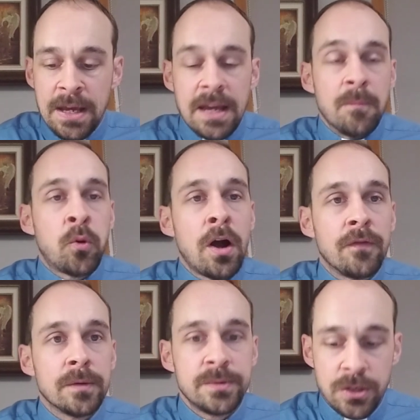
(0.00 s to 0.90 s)
In
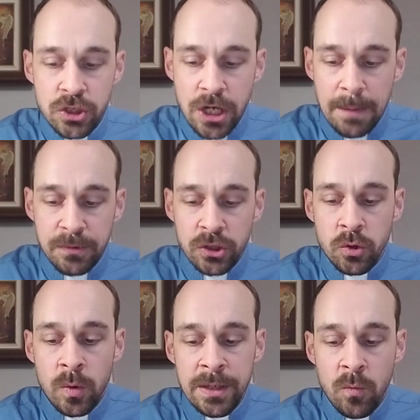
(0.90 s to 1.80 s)
Proverbs chapter
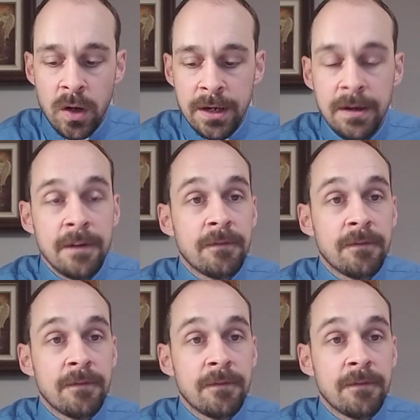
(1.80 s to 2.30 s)
21,